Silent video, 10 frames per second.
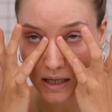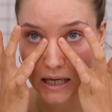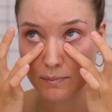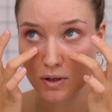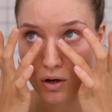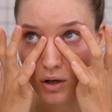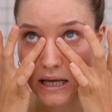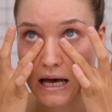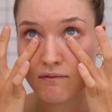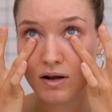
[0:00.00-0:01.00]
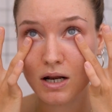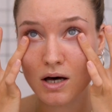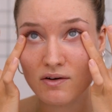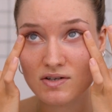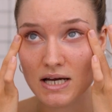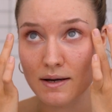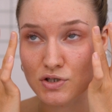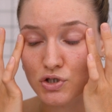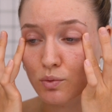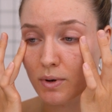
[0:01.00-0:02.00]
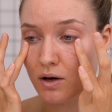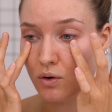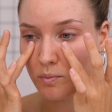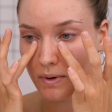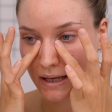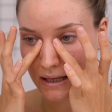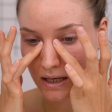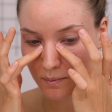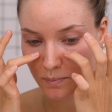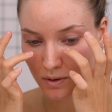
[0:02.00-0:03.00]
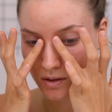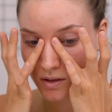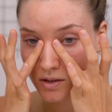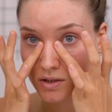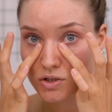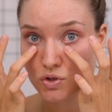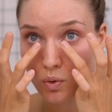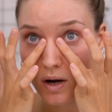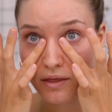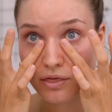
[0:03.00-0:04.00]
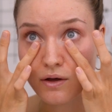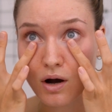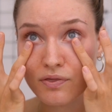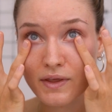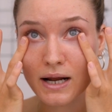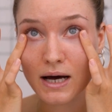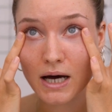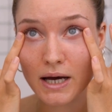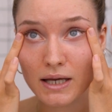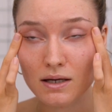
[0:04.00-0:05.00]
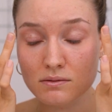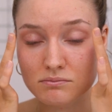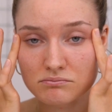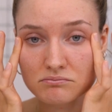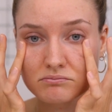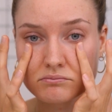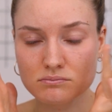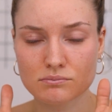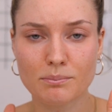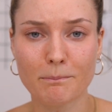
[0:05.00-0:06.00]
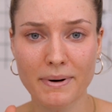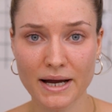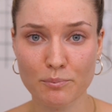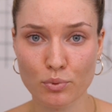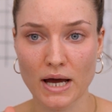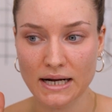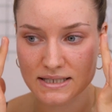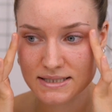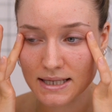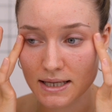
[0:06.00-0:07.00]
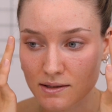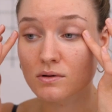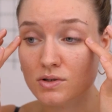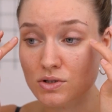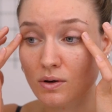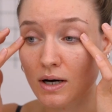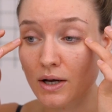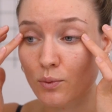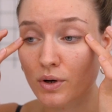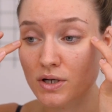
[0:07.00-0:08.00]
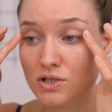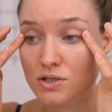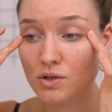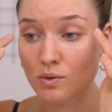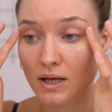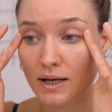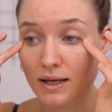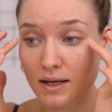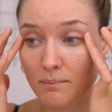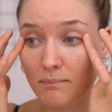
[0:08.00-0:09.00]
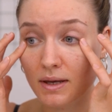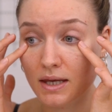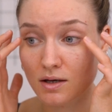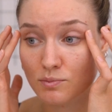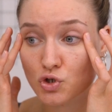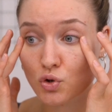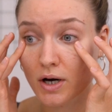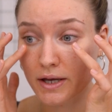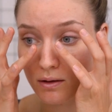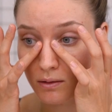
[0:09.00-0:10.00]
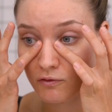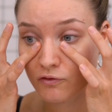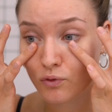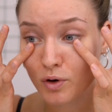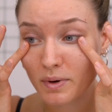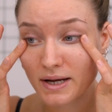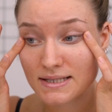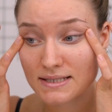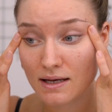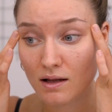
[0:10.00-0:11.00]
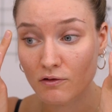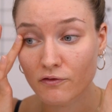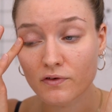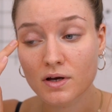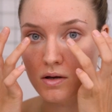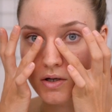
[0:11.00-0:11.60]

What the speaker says: I'm not gonna have a lot of time to do my own makeup, so I thought that I might practice it. So I wanted to do like a makeup trial for myself